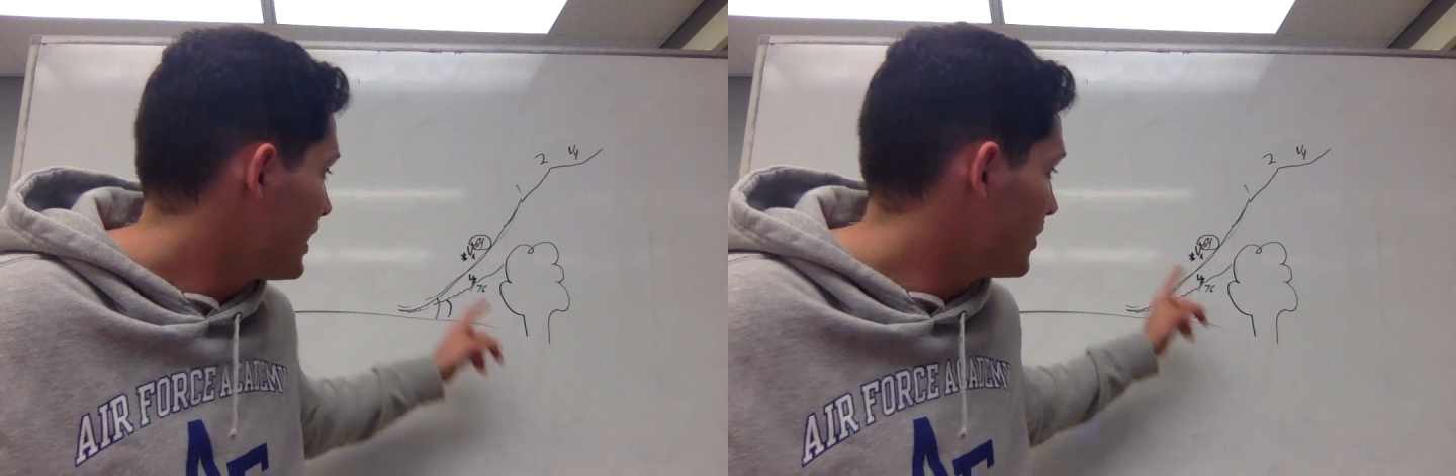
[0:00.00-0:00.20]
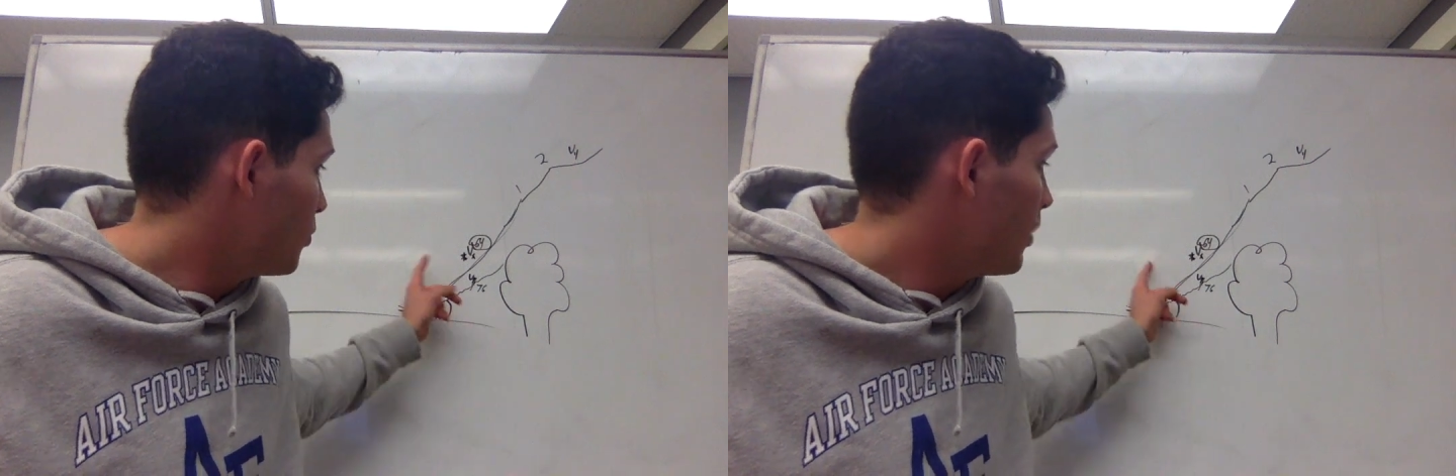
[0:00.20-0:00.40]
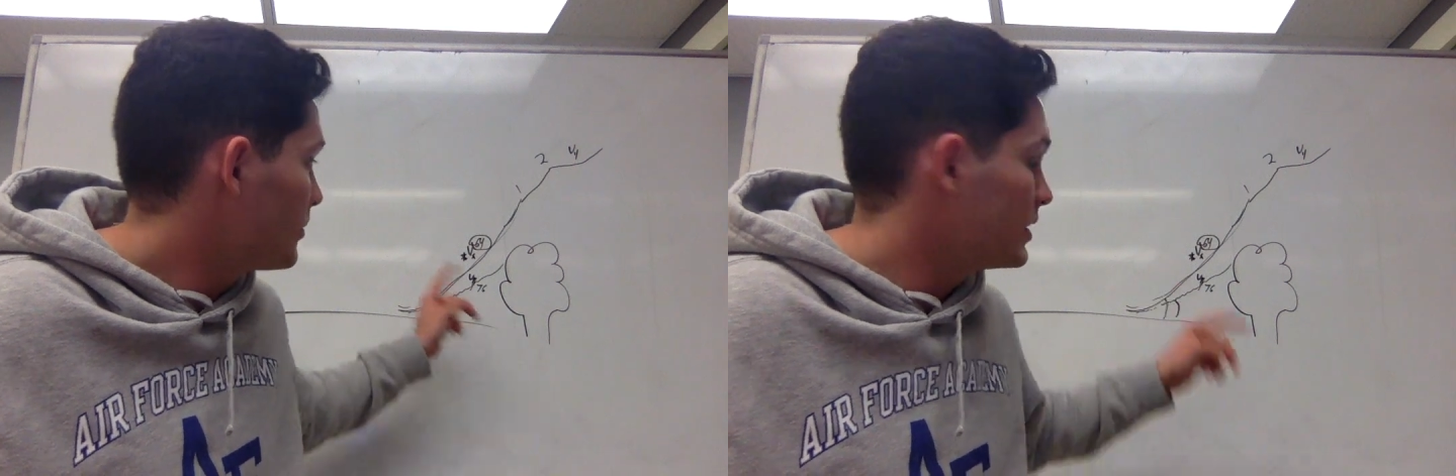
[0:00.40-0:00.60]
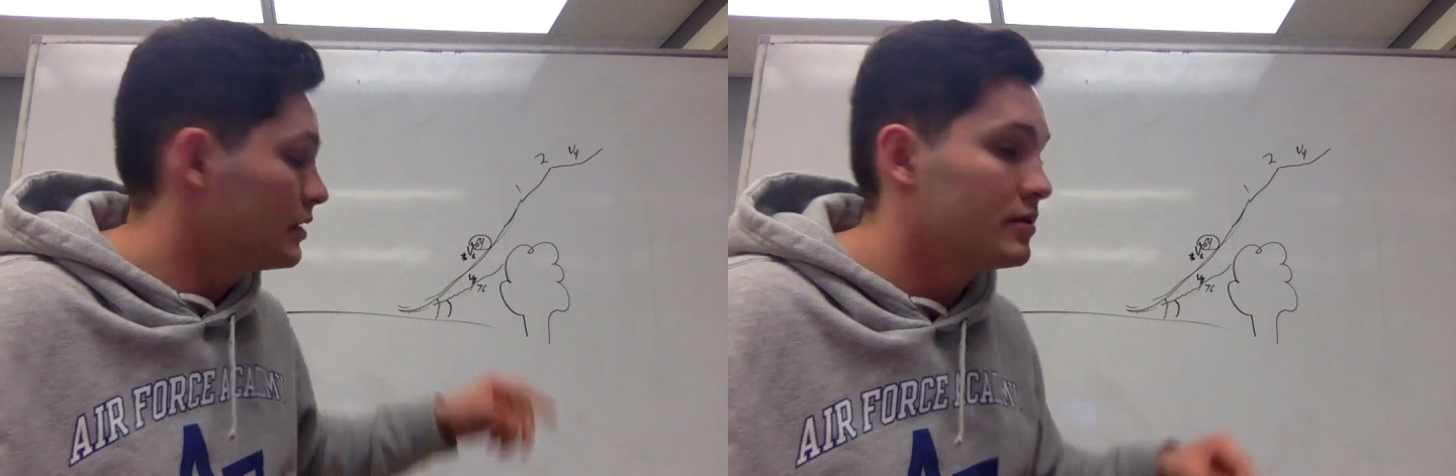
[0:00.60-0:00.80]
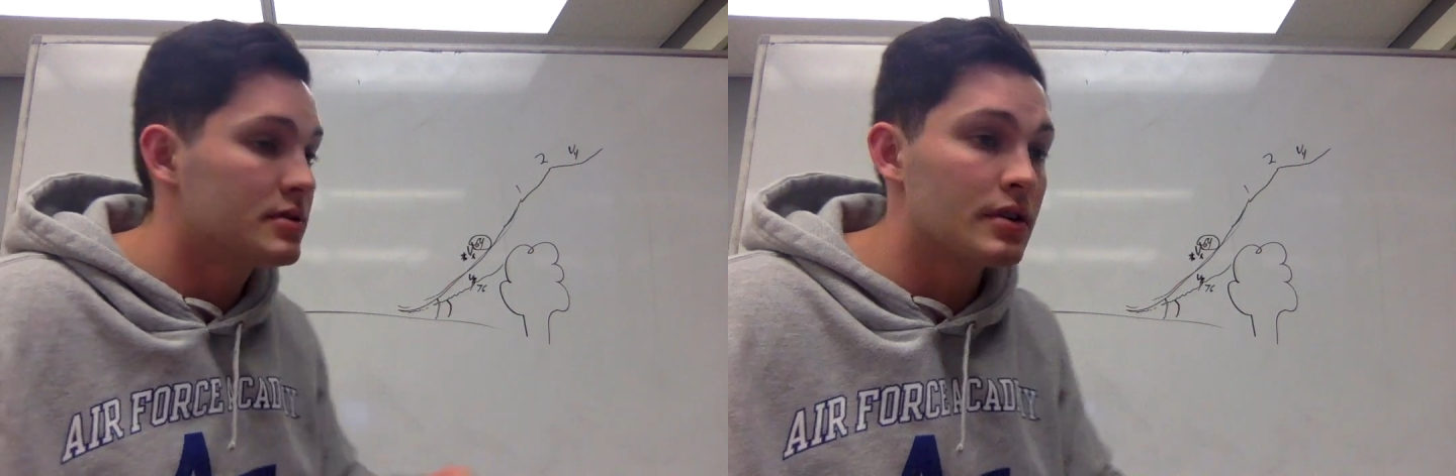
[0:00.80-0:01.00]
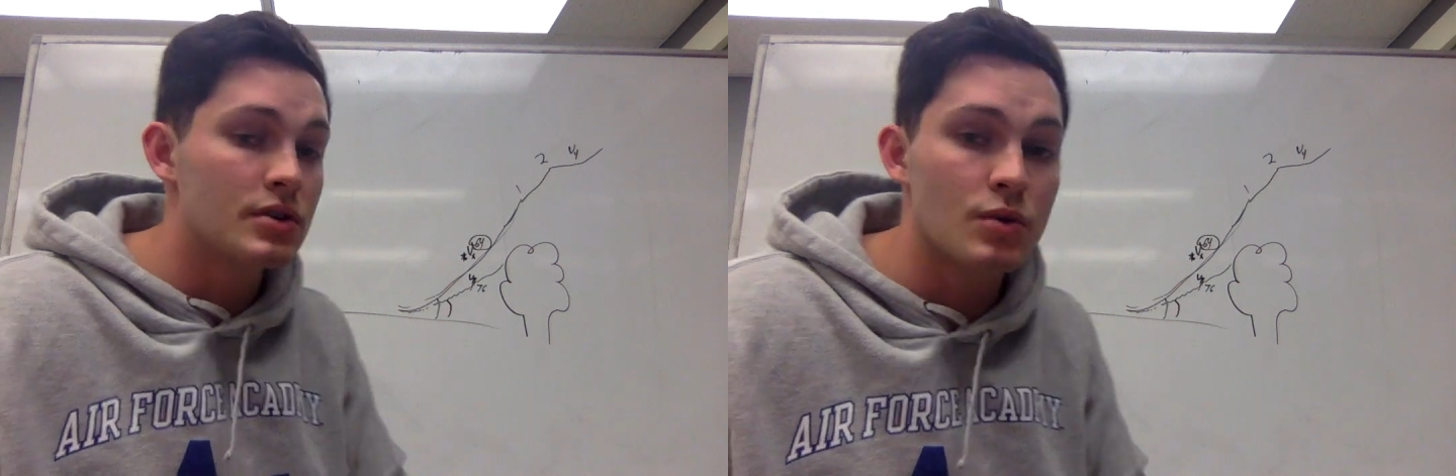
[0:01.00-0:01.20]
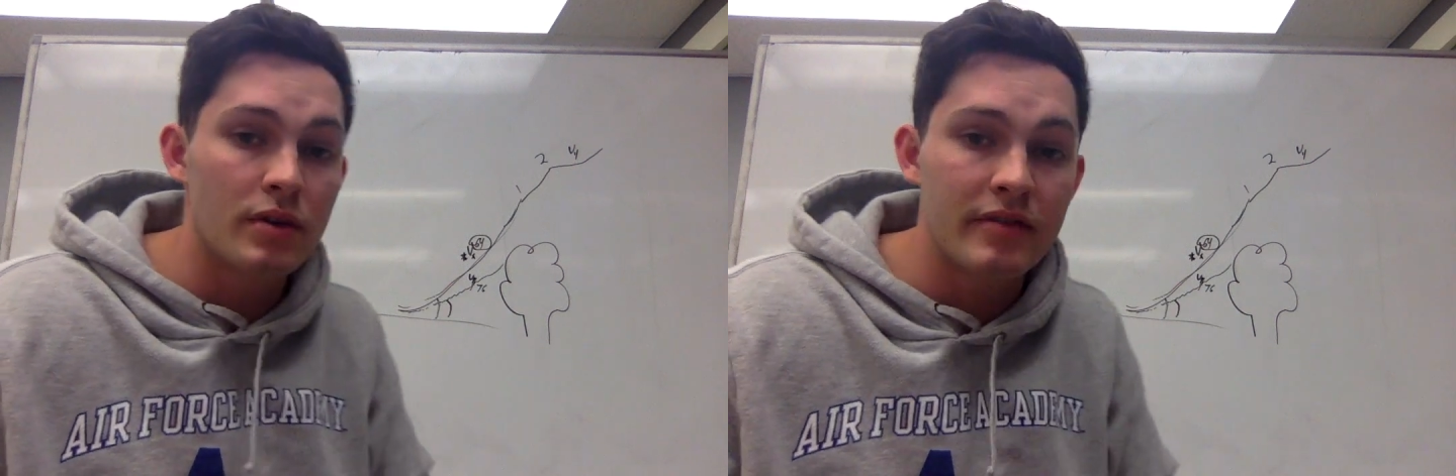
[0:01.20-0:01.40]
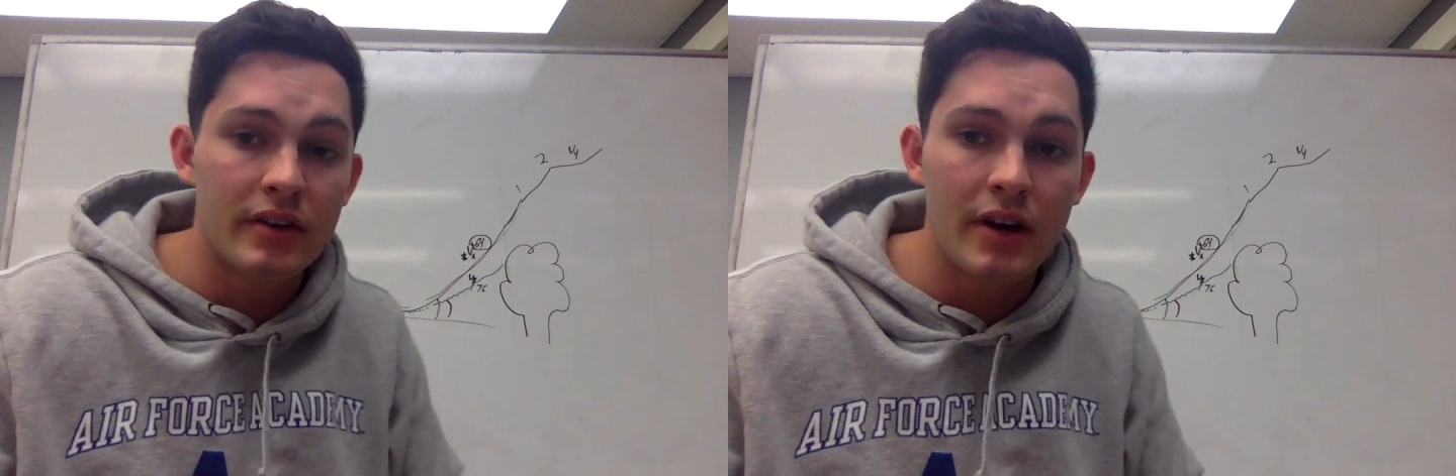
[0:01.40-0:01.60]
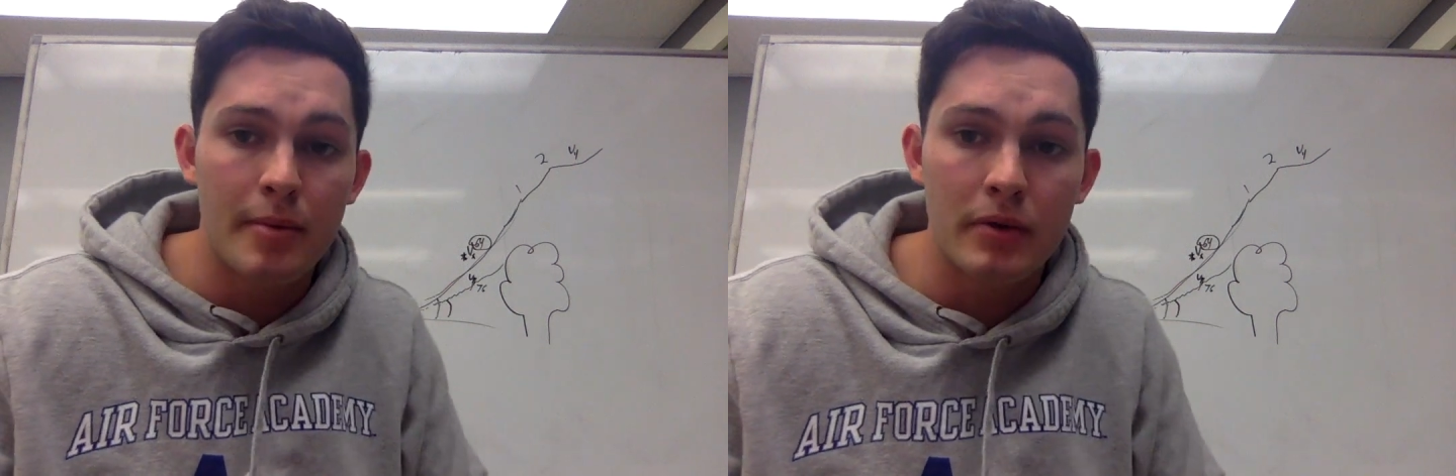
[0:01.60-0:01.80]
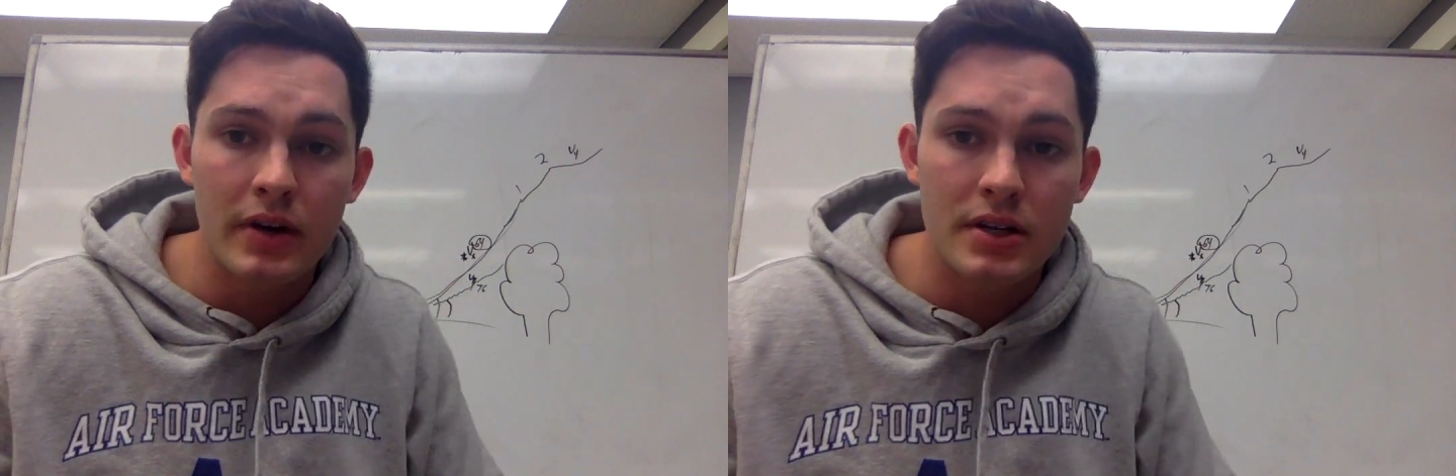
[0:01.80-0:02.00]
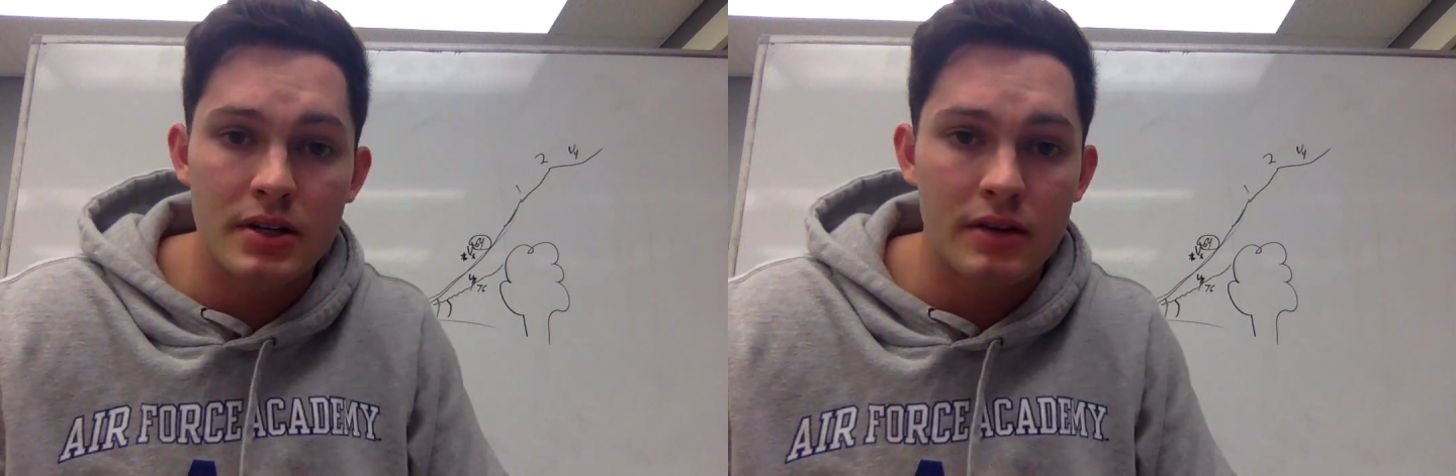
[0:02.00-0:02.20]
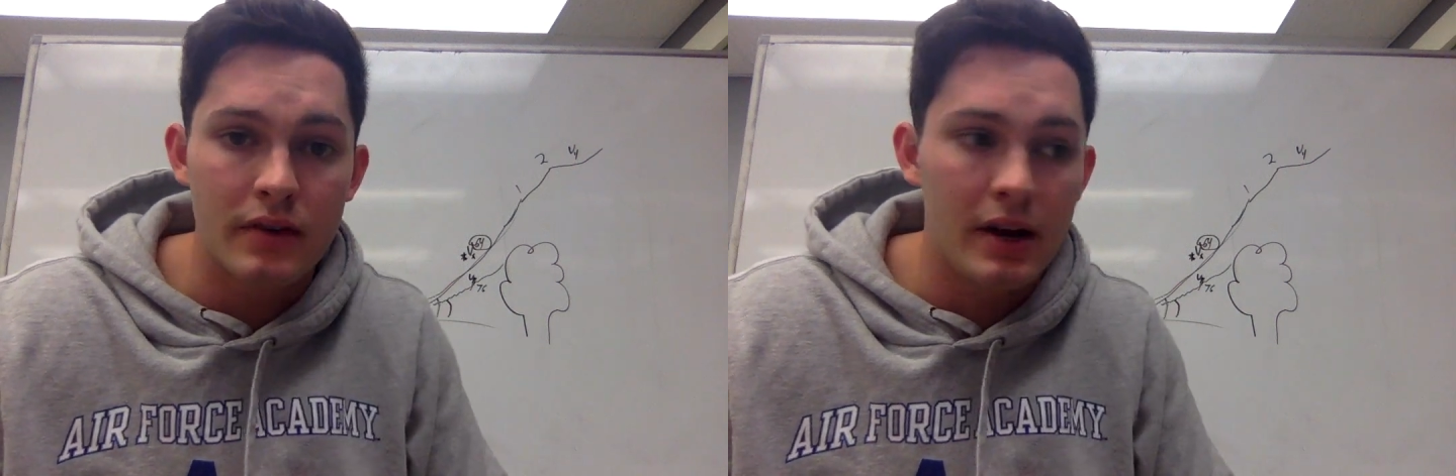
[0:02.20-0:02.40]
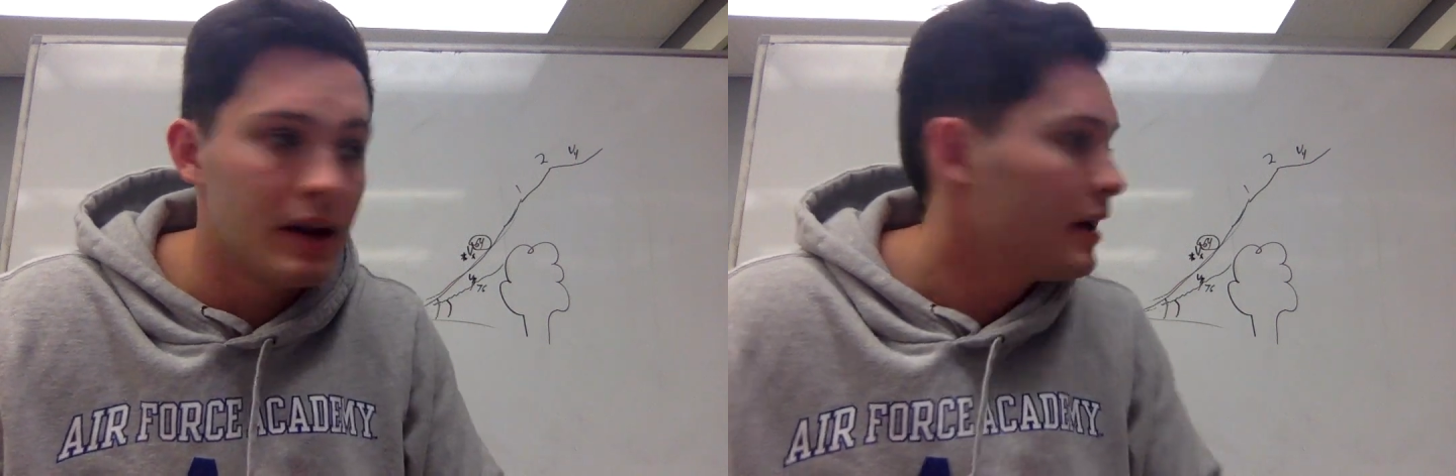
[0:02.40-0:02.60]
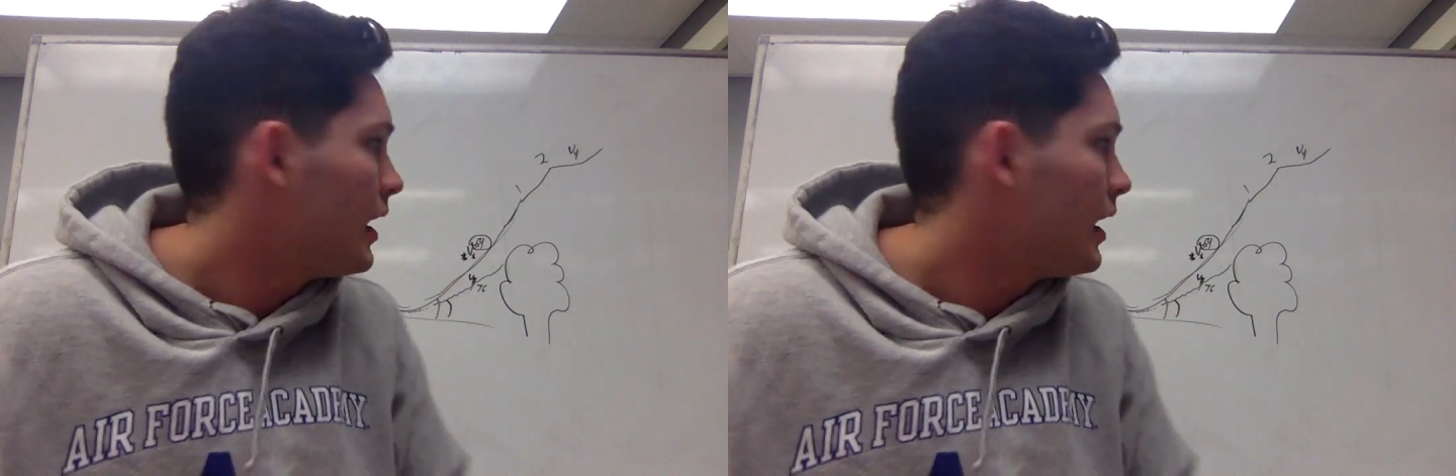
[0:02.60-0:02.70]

and what we use in a short field operation, right?